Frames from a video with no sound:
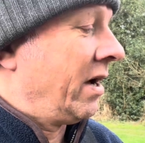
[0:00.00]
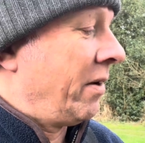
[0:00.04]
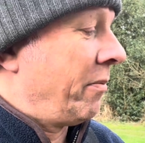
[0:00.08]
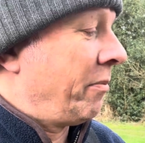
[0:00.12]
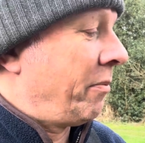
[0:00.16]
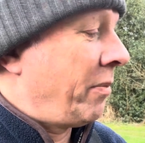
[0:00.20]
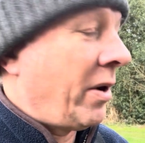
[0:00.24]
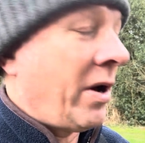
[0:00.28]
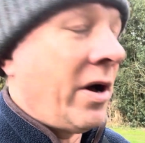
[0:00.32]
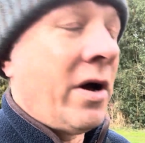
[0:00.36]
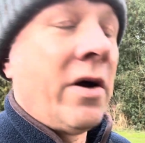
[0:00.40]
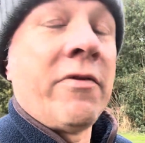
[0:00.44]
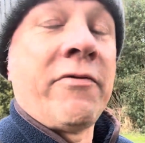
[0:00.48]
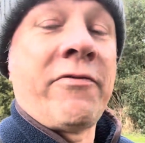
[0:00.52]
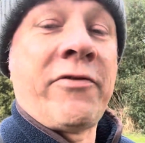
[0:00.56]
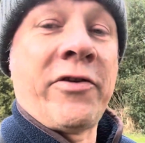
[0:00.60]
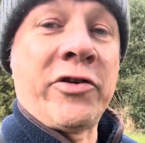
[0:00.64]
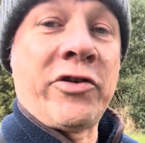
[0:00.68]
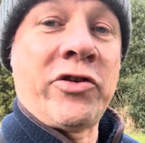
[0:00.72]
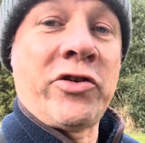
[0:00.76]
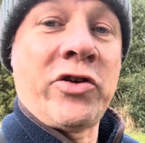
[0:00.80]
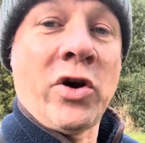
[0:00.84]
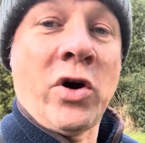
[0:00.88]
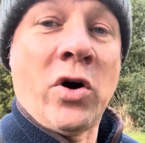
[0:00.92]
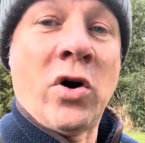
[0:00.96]
But for
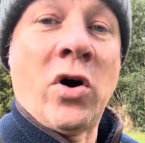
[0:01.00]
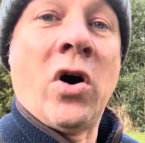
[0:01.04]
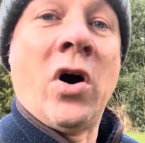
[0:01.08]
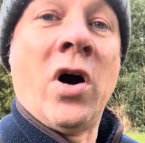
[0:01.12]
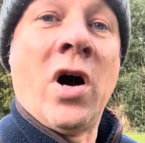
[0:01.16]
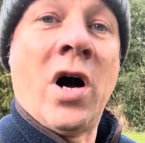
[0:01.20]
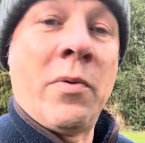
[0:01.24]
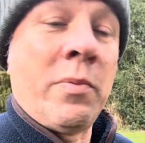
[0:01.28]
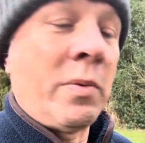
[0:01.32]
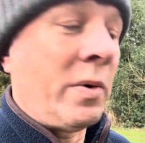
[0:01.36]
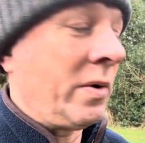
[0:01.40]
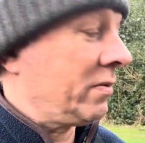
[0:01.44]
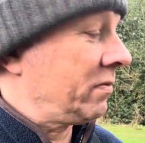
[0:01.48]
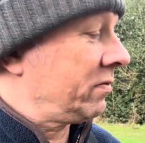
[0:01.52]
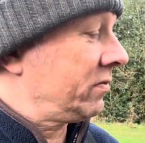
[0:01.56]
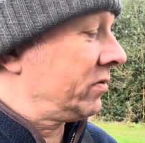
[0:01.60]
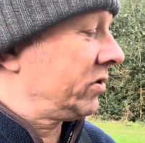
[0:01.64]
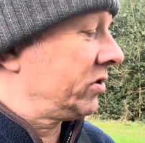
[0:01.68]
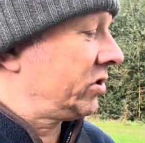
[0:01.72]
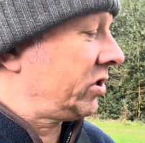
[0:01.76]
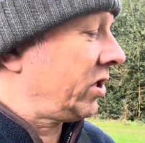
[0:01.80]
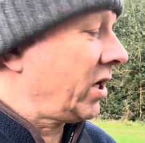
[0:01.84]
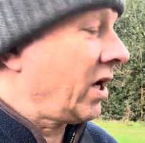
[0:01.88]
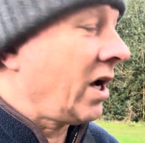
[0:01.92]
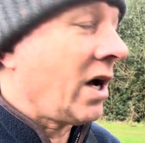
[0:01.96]
sure, and
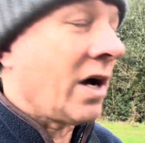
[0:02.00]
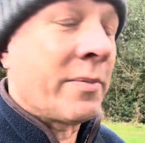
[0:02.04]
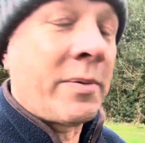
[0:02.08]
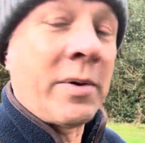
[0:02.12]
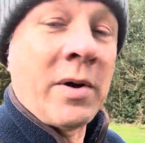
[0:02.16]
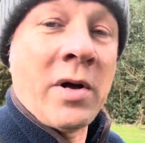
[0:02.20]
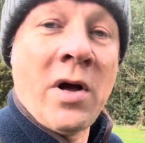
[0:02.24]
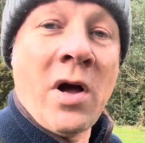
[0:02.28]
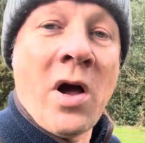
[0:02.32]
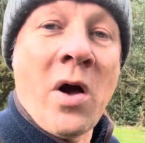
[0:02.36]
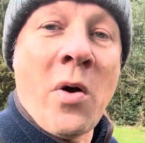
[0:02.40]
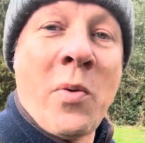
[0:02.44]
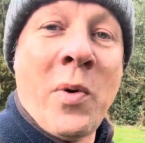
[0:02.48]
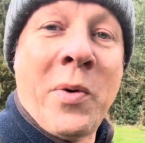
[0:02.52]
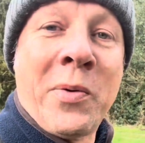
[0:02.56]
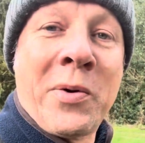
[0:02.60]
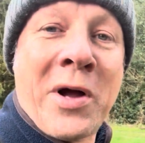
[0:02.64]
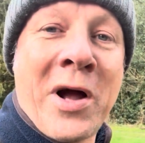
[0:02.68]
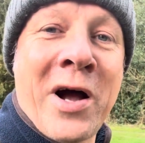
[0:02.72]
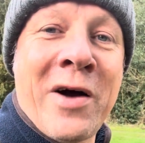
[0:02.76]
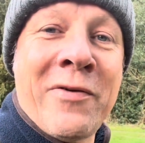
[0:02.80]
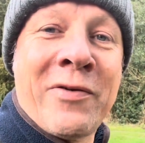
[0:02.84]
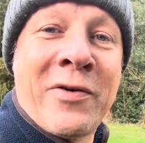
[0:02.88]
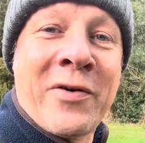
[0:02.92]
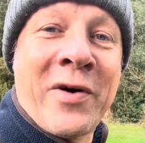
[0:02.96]
we'll
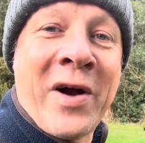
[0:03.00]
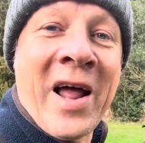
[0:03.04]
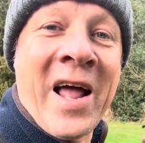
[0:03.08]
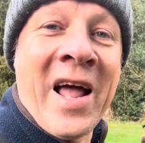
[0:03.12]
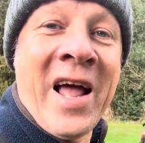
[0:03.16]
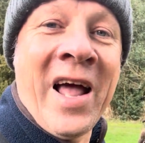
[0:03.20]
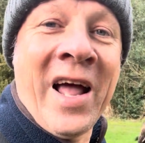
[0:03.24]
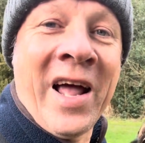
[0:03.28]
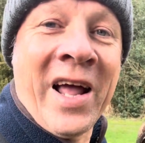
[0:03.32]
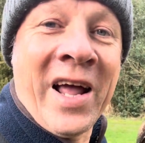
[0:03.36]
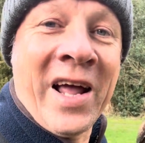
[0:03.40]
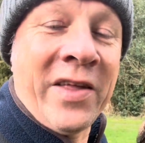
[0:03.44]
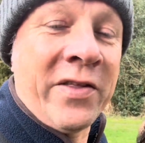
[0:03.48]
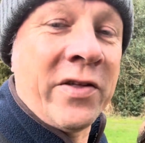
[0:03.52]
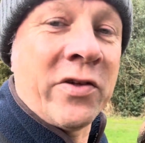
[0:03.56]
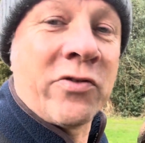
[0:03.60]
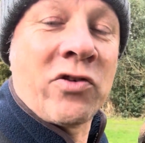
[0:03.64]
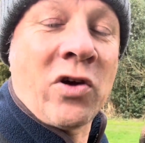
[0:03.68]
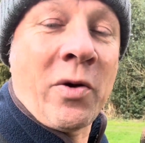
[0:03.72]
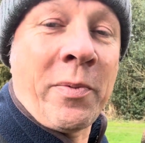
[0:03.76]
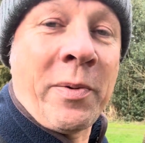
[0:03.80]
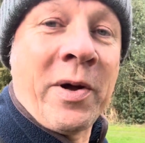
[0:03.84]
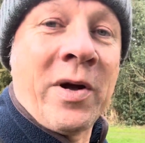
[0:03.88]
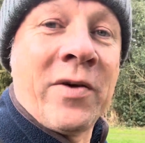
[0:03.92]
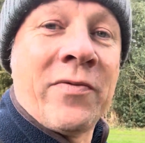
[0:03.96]
cover it in the
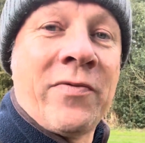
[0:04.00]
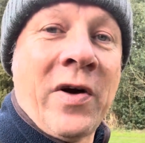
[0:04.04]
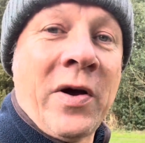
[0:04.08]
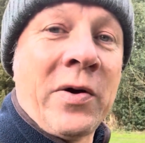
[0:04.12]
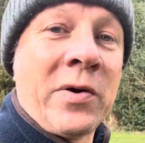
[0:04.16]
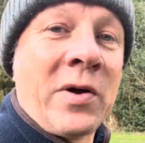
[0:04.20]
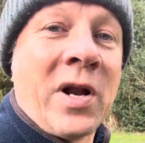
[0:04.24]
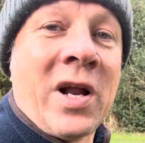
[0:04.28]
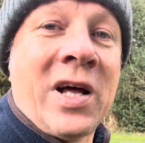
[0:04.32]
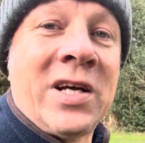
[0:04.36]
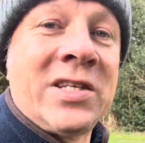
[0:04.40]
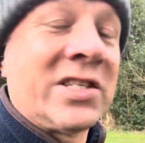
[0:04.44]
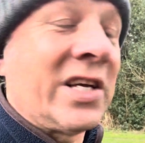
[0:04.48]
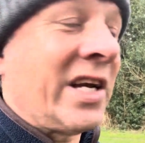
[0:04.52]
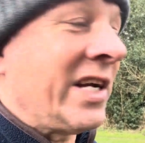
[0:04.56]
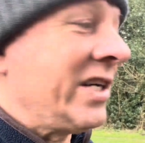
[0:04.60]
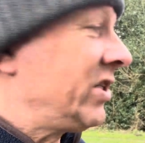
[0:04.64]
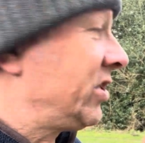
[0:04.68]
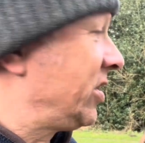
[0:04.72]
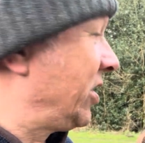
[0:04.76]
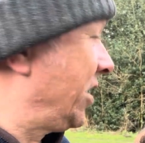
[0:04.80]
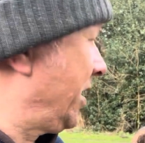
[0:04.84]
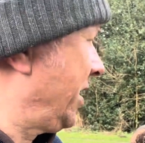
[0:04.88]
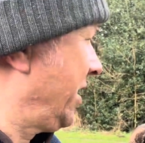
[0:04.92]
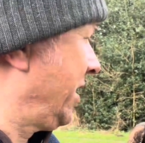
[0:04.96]
topic of
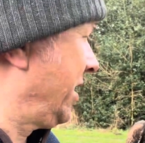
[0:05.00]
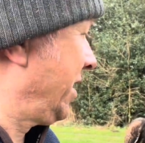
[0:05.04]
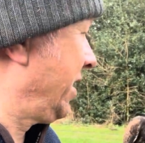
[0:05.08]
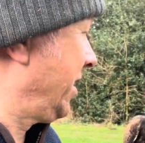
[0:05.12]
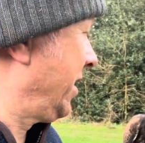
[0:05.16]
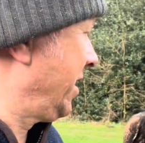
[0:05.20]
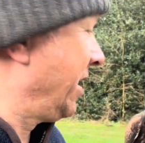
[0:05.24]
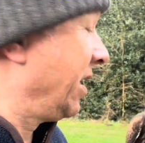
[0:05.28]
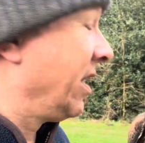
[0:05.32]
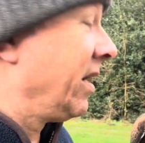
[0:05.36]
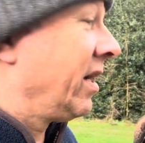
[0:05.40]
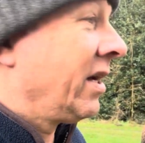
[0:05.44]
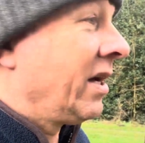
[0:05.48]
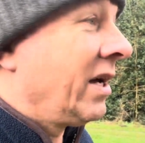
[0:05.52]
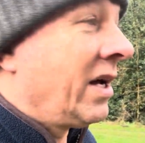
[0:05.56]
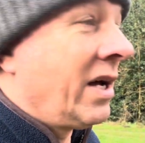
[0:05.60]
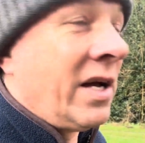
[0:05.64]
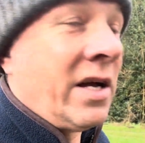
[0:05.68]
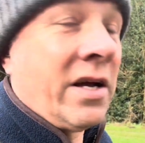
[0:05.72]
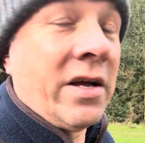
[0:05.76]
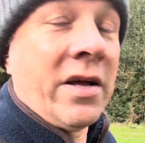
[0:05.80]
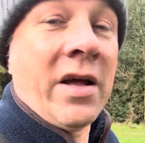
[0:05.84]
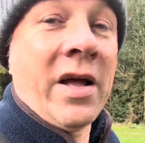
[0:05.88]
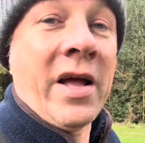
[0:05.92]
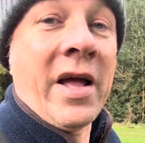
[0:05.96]
vocalization.
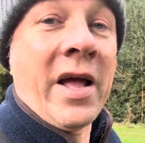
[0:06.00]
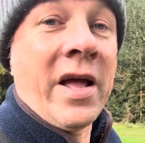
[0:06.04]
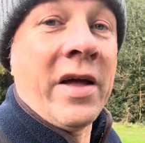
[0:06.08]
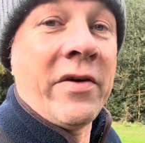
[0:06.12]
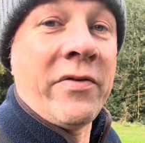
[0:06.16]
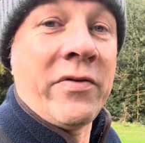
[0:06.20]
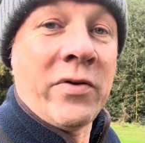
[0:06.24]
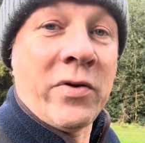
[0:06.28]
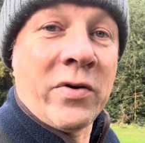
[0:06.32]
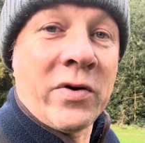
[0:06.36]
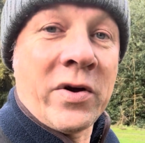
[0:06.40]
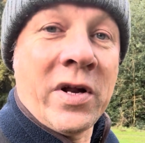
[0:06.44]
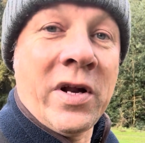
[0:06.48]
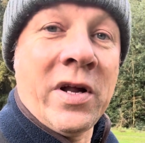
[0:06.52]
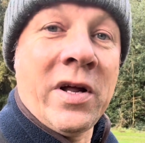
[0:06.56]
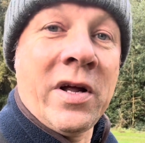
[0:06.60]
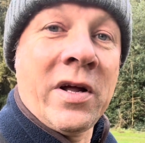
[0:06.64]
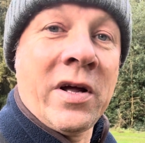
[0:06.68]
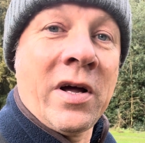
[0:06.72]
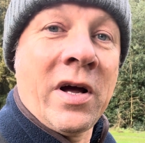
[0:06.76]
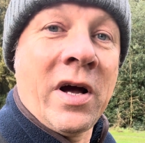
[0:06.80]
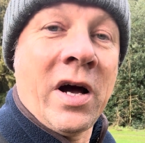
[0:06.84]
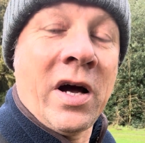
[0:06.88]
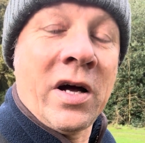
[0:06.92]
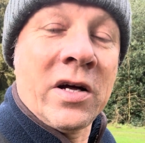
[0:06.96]
If you're going to
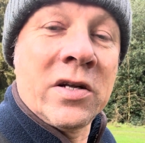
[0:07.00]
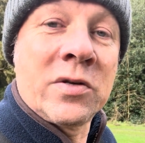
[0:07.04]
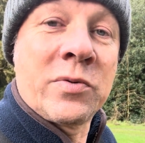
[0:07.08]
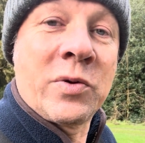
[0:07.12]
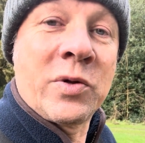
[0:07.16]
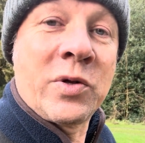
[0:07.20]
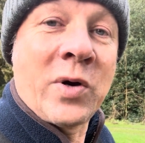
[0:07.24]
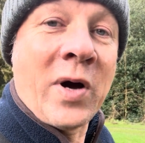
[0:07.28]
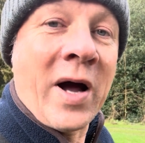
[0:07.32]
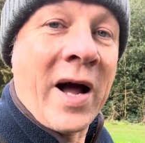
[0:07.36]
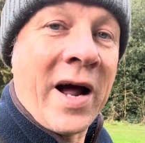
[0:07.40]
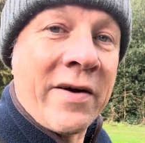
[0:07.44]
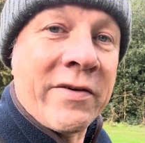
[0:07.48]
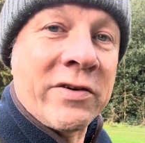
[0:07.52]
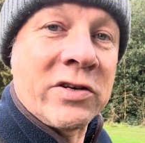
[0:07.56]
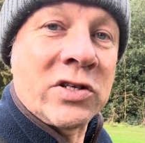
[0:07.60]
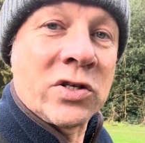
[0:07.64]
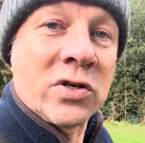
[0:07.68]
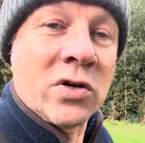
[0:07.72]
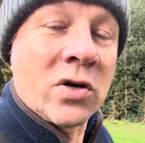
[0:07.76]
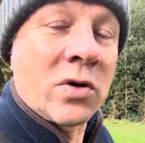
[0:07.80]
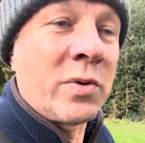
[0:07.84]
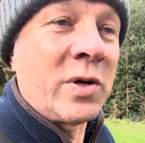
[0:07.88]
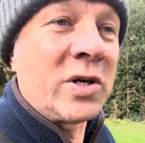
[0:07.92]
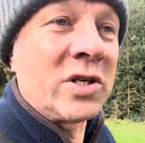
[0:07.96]
hunt with your
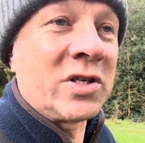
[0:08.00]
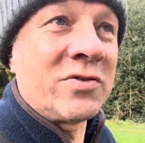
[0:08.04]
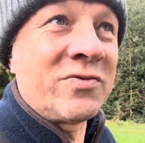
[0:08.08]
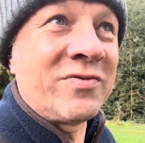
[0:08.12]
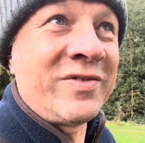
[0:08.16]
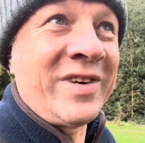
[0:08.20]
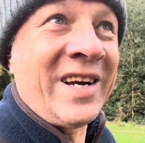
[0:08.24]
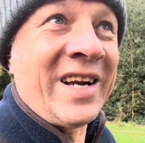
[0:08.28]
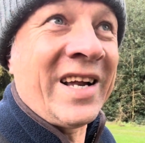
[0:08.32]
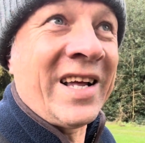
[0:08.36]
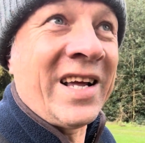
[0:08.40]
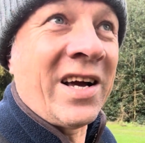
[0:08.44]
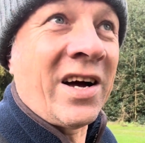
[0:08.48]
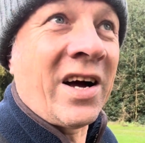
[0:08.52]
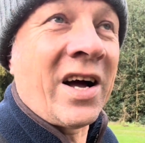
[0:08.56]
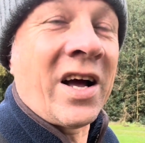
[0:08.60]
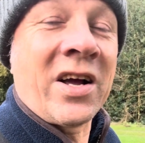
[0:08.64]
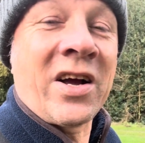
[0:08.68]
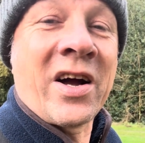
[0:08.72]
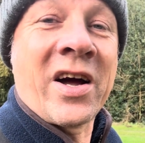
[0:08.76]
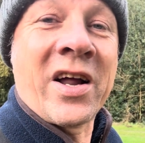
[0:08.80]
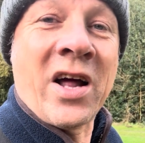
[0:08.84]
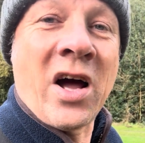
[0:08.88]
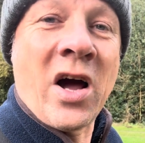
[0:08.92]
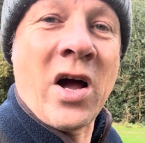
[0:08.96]
harrisawk, which really I
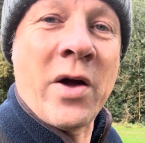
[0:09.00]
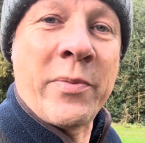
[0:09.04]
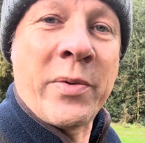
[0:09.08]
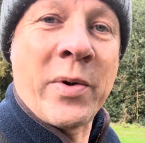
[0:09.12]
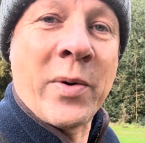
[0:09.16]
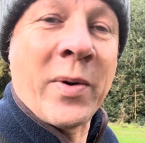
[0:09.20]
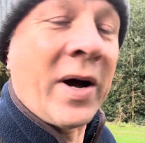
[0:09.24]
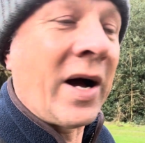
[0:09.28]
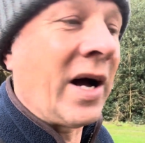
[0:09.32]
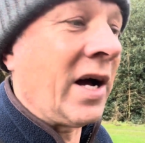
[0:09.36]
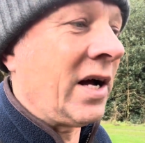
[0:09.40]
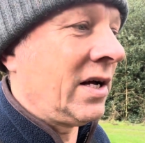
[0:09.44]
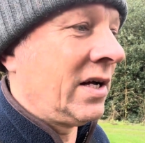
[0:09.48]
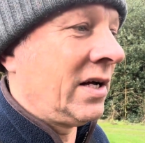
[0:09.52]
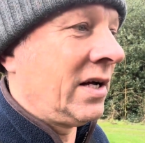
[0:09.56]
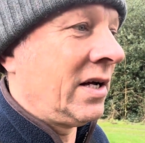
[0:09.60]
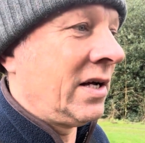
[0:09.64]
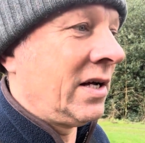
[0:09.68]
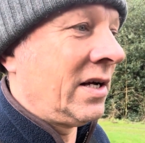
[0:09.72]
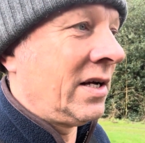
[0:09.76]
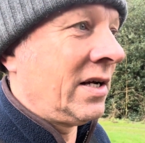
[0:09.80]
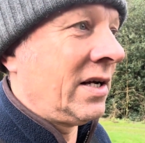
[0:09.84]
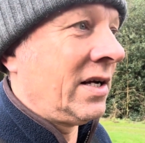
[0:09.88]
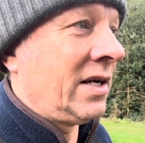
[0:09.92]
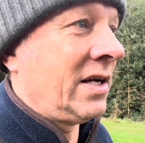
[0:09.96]
kind of hope you are,
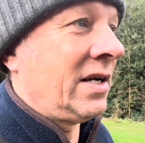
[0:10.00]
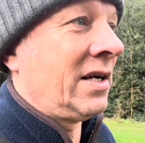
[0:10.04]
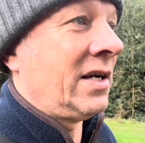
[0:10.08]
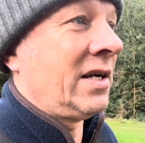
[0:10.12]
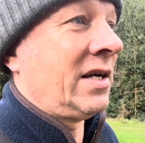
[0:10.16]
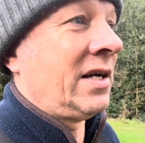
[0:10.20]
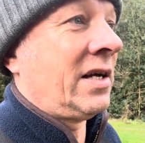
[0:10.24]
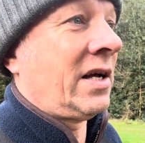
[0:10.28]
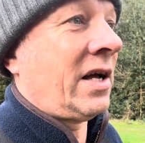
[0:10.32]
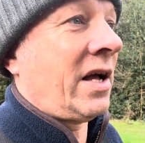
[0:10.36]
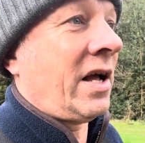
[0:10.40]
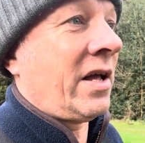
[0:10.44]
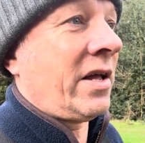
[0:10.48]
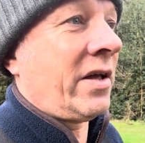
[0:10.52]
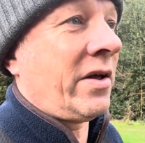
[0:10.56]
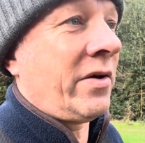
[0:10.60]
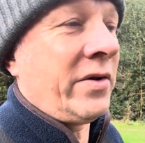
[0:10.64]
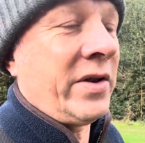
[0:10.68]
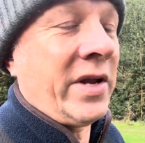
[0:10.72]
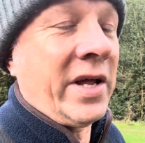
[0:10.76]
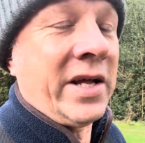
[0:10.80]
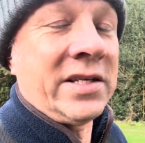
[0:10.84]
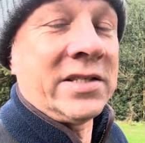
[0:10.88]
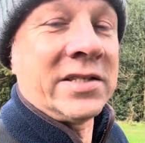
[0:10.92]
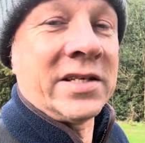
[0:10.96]
you
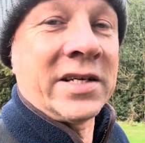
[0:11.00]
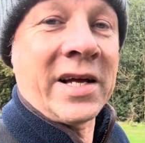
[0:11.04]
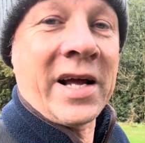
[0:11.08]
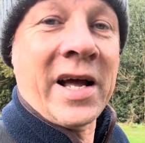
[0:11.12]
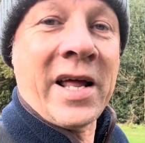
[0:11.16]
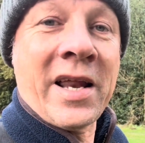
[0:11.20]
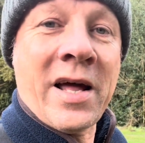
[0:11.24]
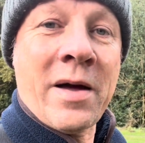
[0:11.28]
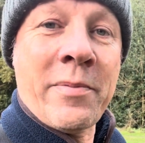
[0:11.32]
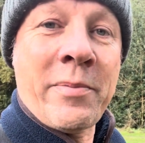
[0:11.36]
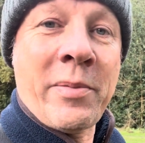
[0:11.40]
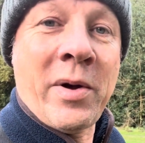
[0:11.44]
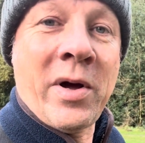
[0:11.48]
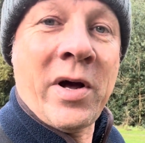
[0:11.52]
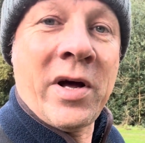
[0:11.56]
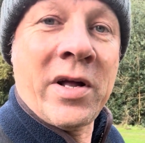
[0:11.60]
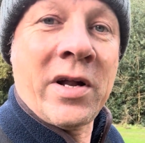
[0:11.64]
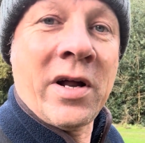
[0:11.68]
need to get that bird